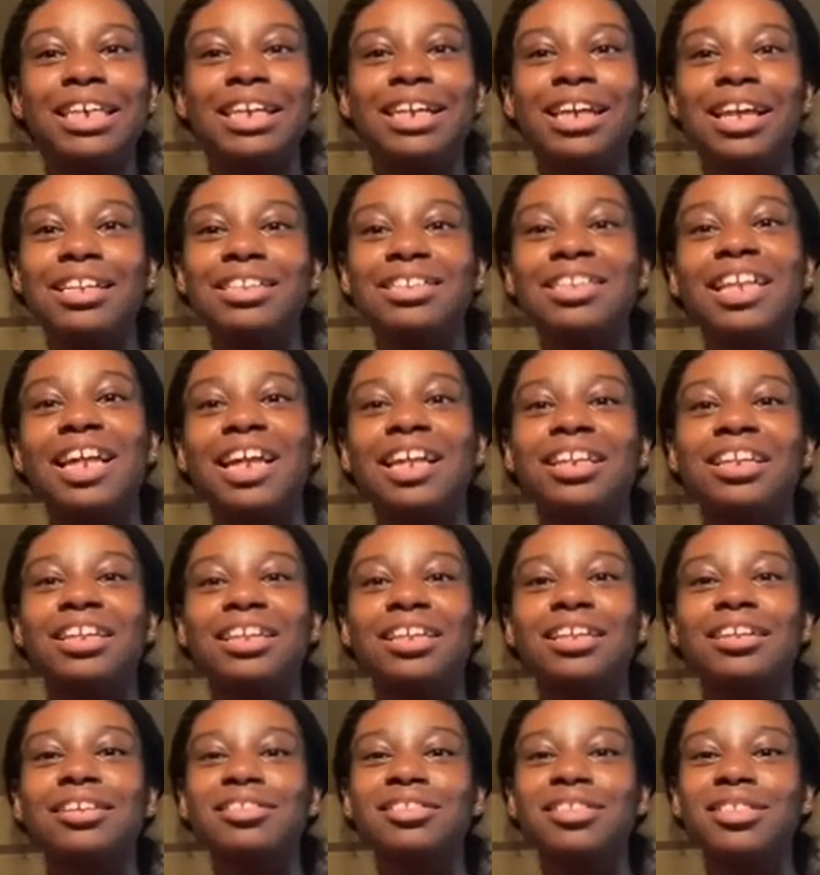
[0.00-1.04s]
and
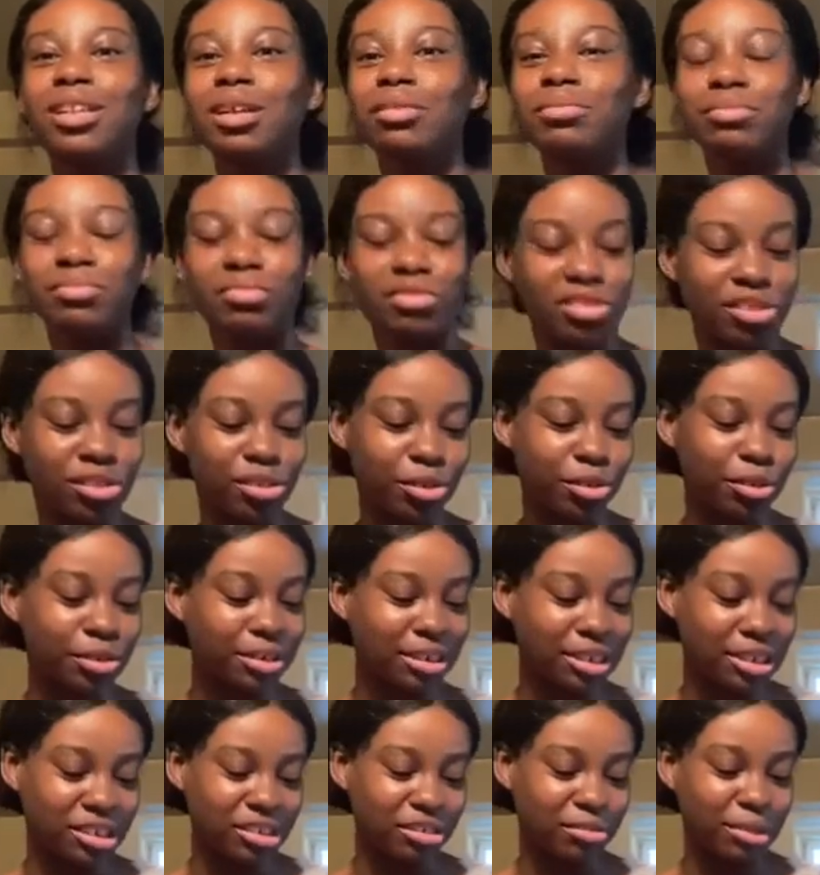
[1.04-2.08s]
telling some
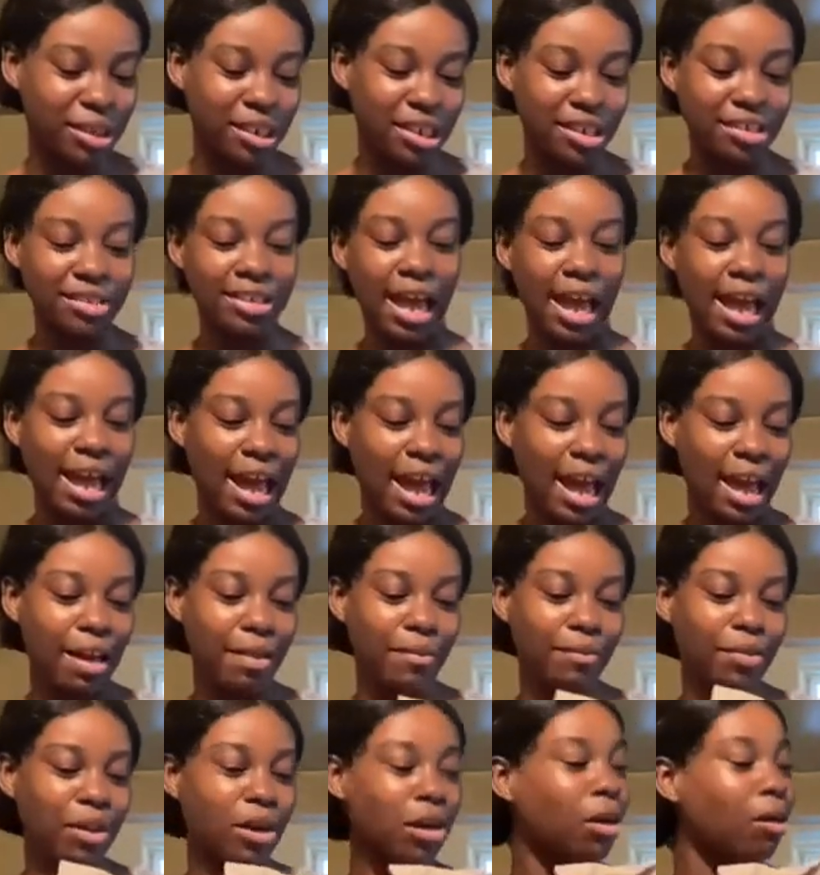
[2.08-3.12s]
stories because I
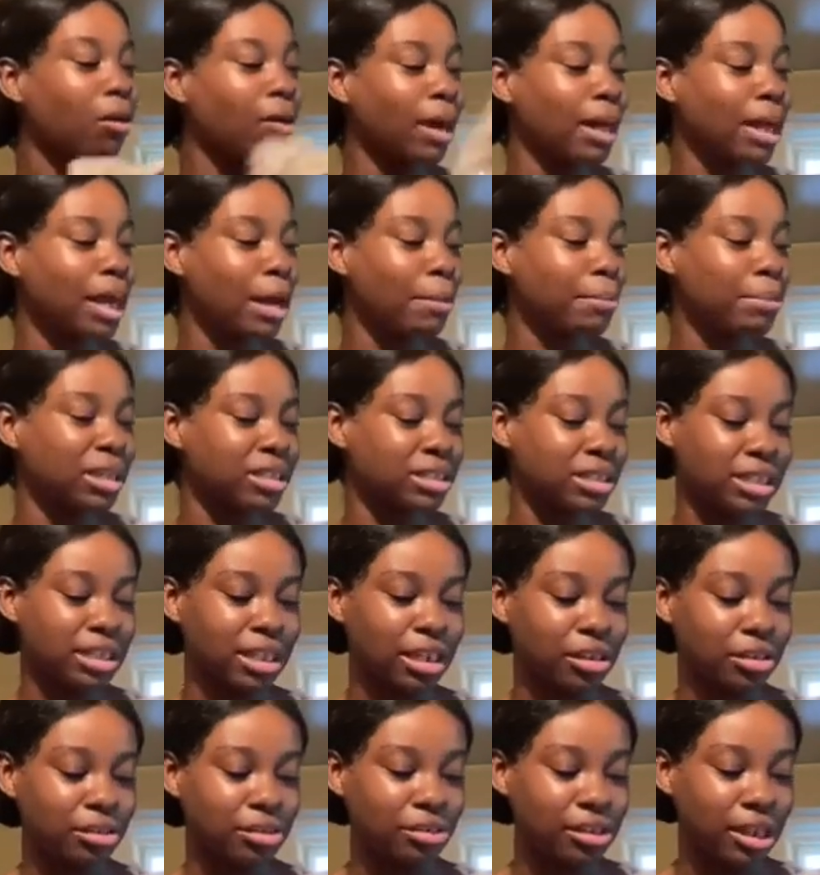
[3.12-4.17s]
have quite a bit to
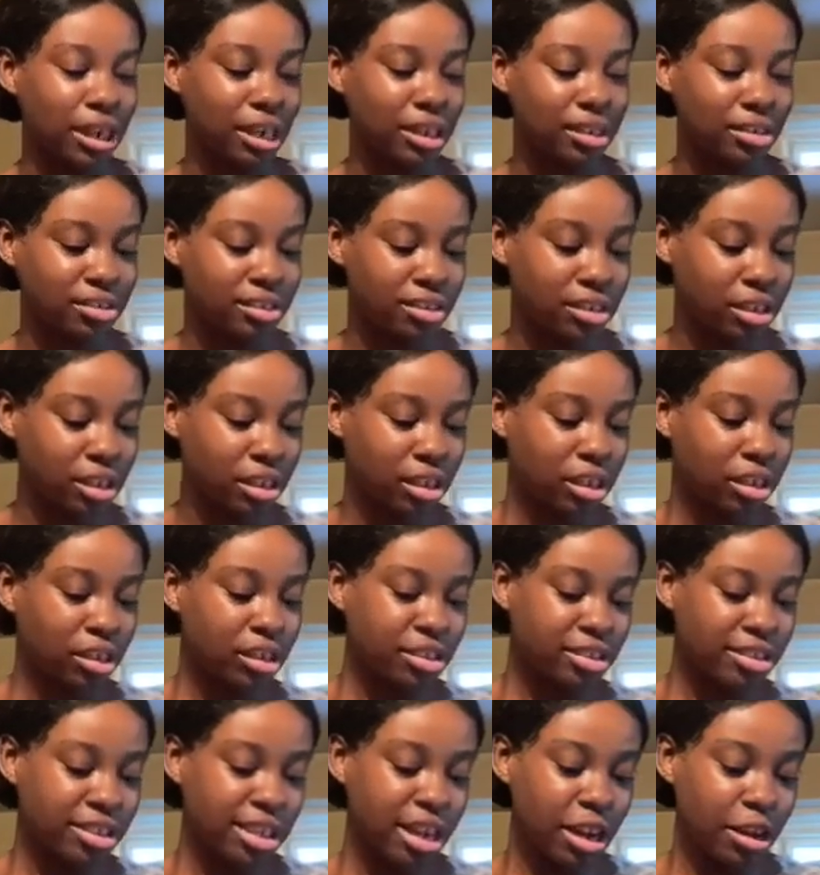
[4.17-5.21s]
tell you guys.
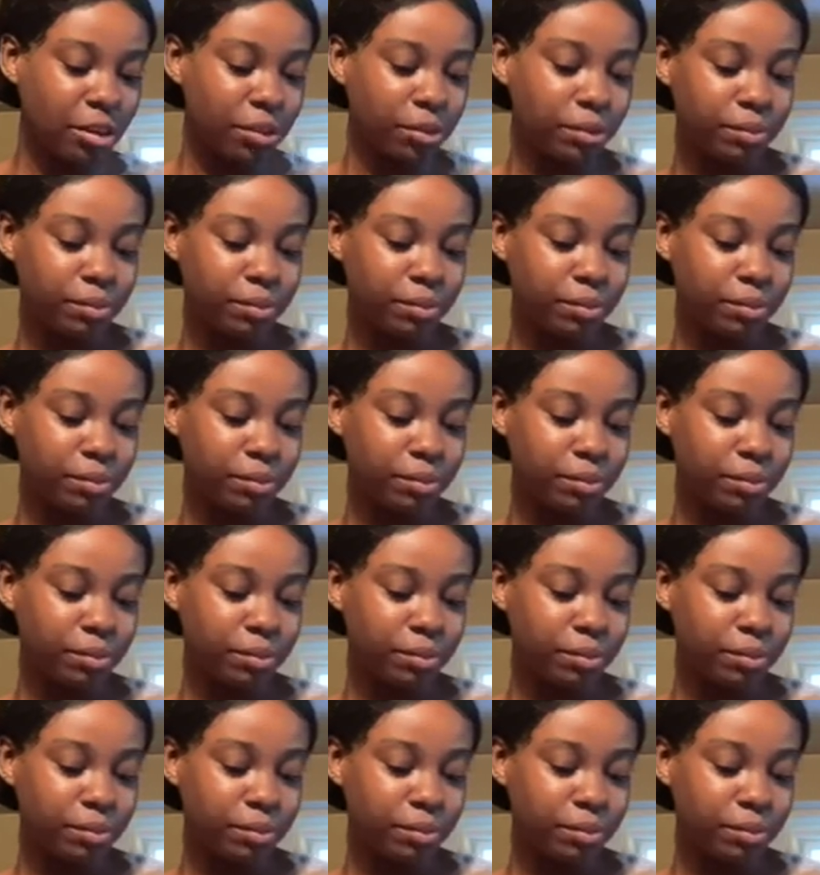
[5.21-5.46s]
So